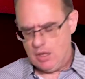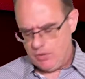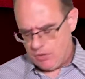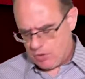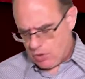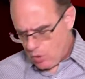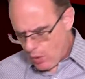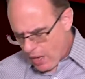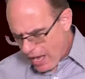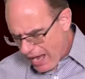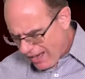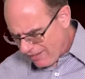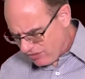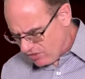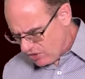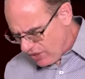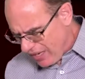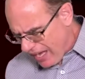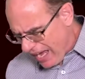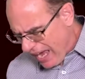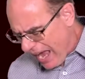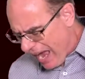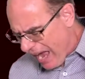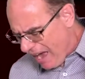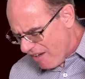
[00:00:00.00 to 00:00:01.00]
You have to
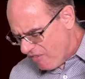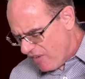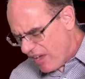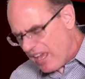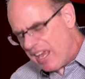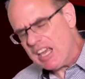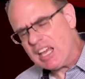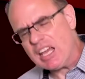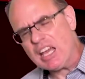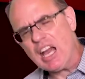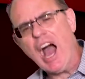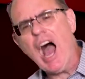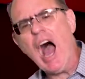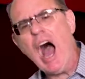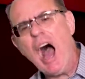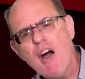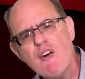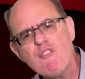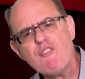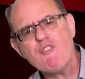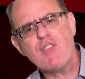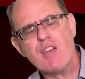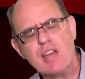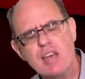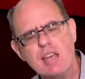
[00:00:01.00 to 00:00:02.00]
have a
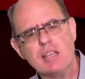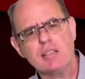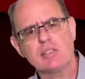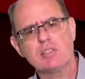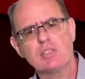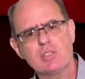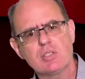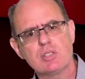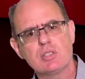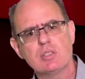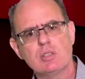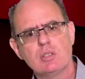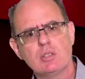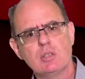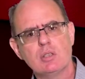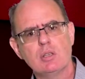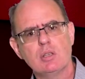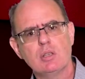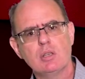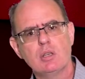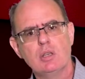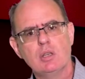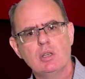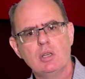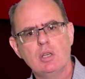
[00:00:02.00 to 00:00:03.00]
confidence.
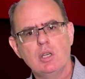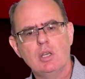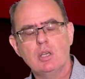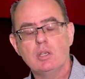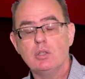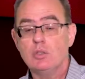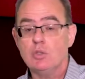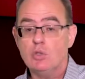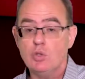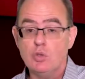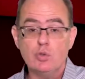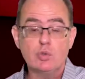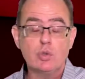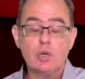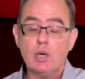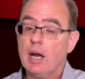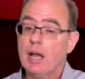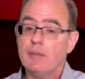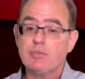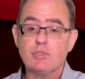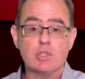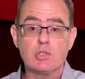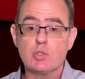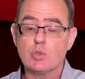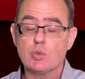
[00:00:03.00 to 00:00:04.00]
You're going to
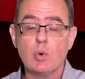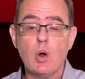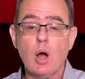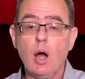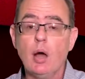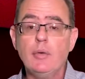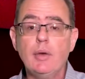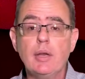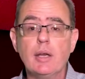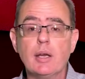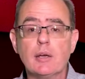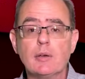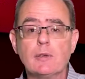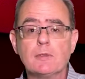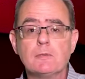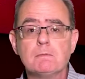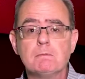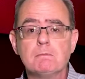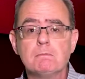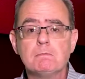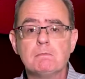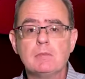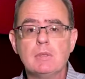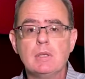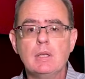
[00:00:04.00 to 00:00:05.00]
have to draw near
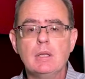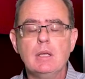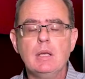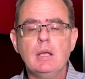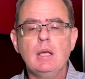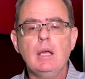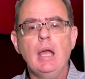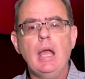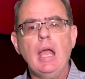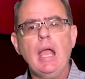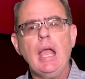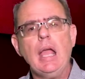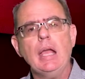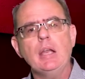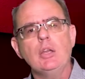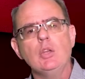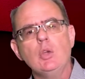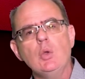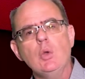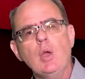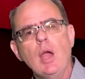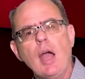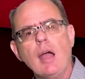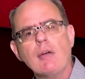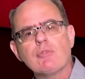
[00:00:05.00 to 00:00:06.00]
and
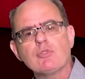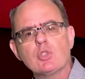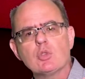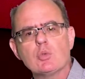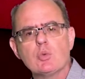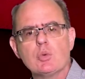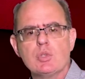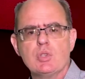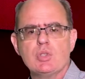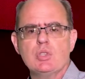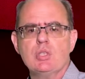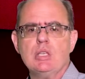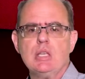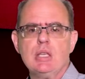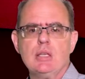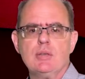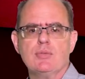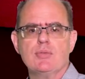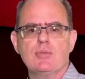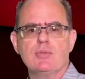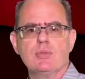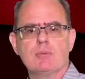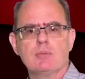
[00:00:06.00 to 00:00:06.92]
you have to receive.